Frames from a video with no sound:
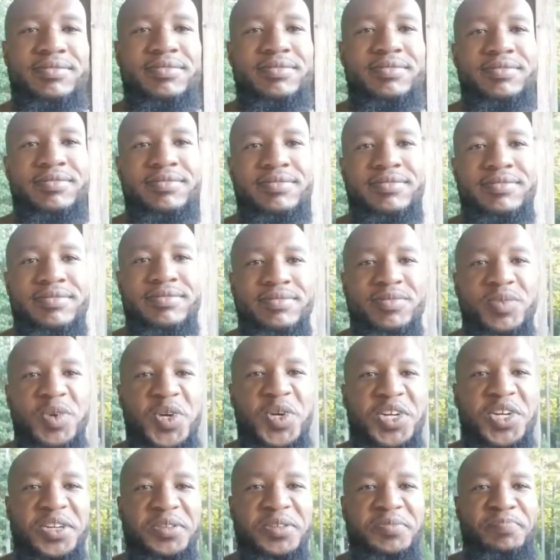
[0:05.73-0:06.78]
Welcome
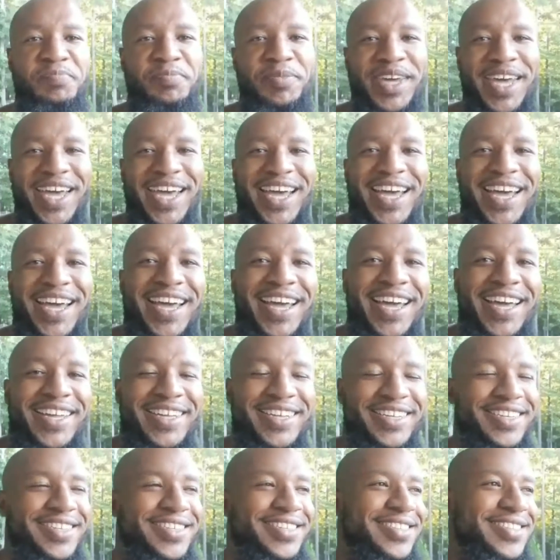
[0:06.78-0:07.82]
back.
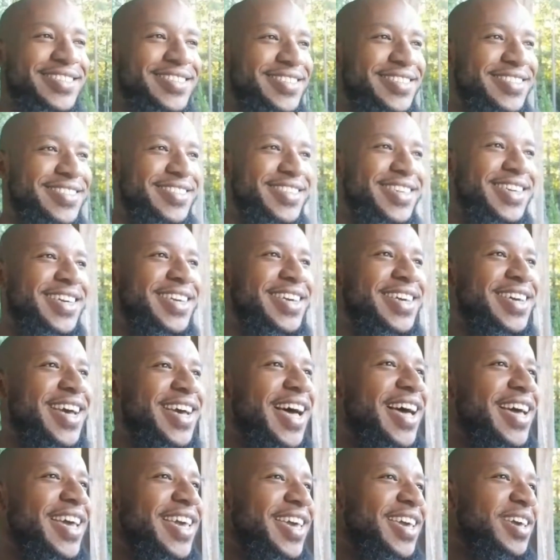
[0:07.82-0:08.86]
I am
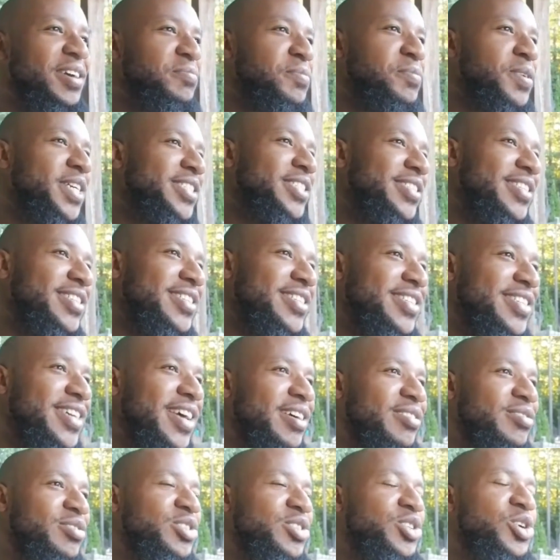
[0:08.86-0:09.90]
Hitch of the South,
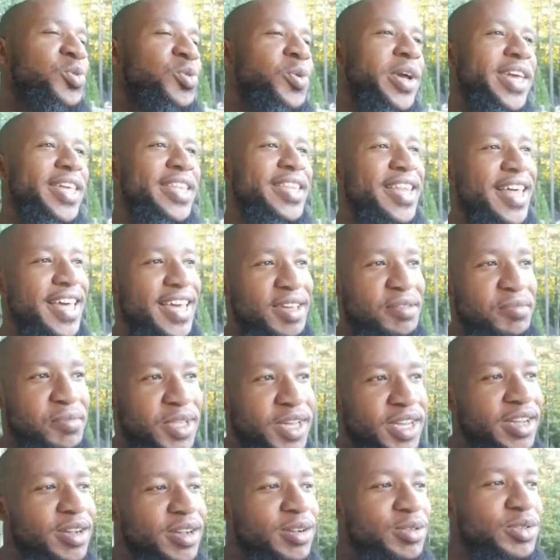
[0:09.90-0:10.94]
Dwayne Langham, the coach
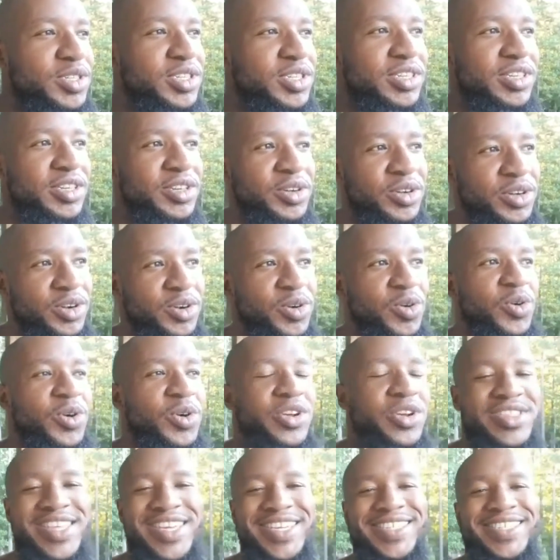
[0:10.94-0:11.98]
in your corner.
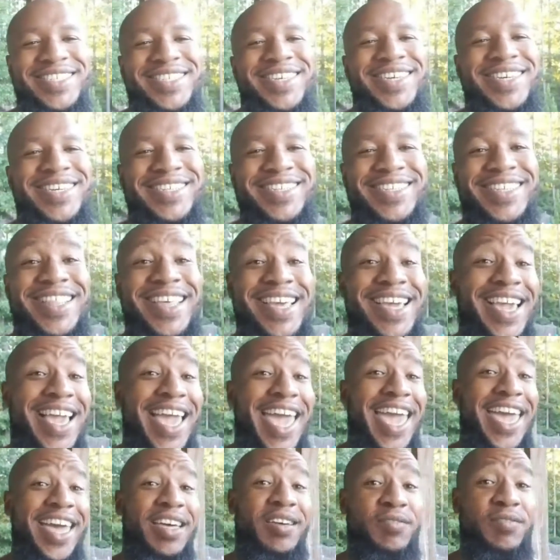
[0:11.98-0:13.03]
This is the Ave,
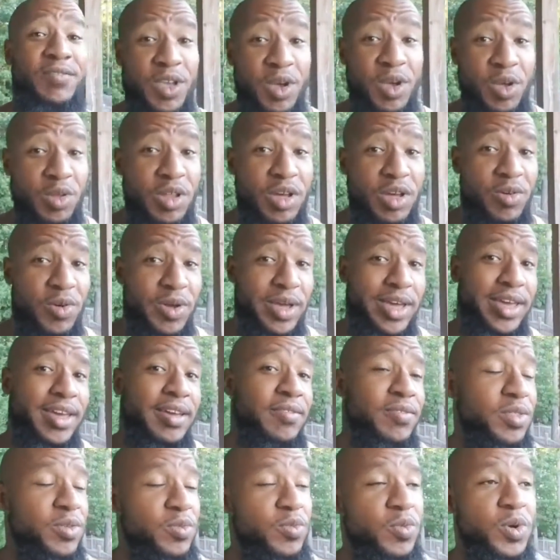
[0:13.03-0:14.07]
Yolo Ave, the
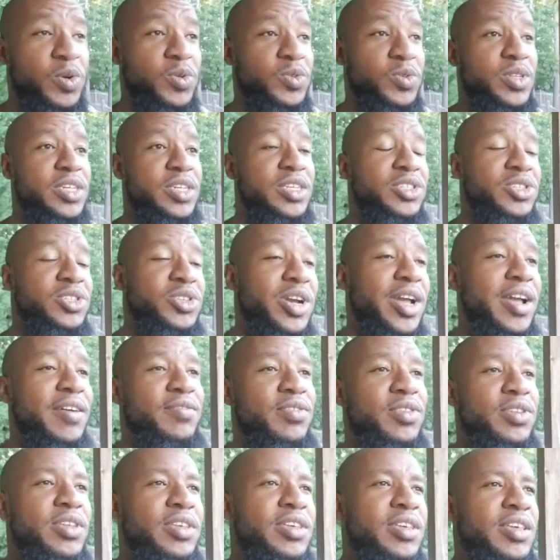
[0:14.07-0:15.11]
road leads travel.
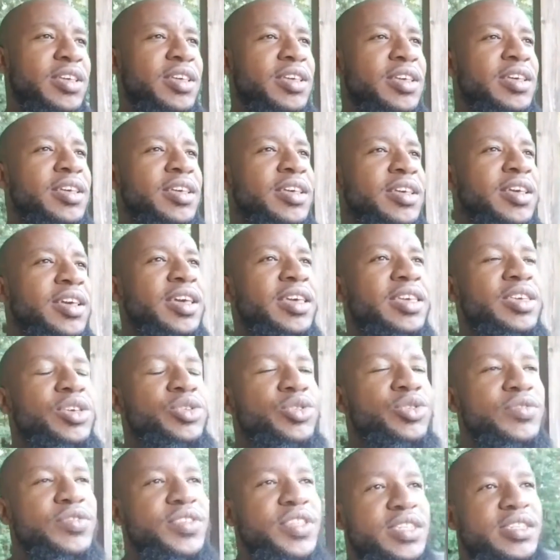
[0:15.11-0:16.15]
And you have
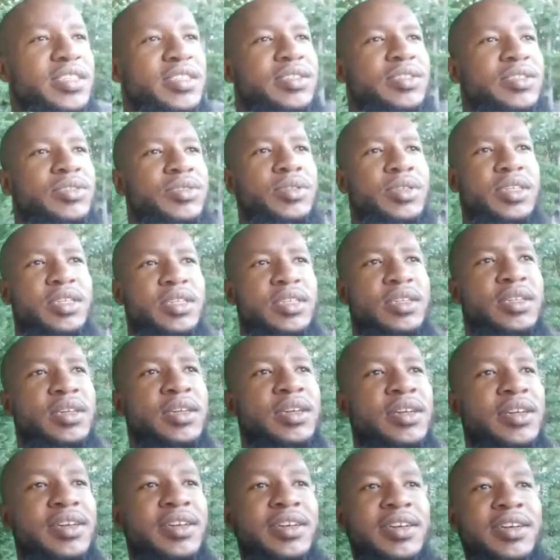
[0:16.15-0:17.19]
just tuned in
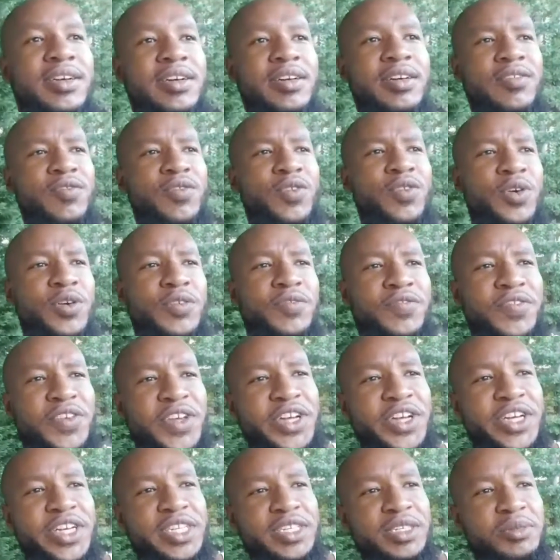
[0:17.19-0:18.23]
for a very
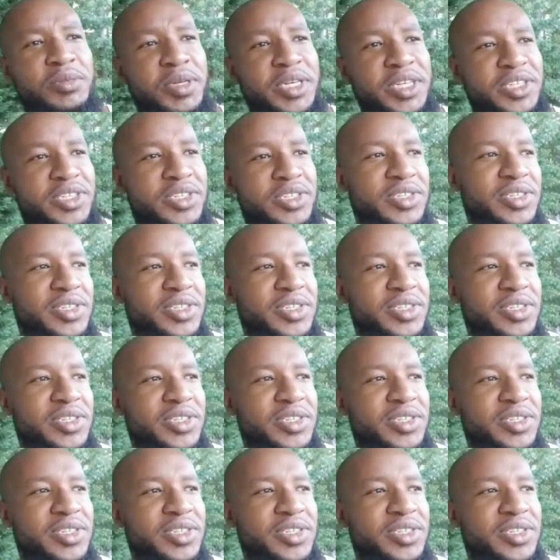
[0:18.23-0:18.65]
special,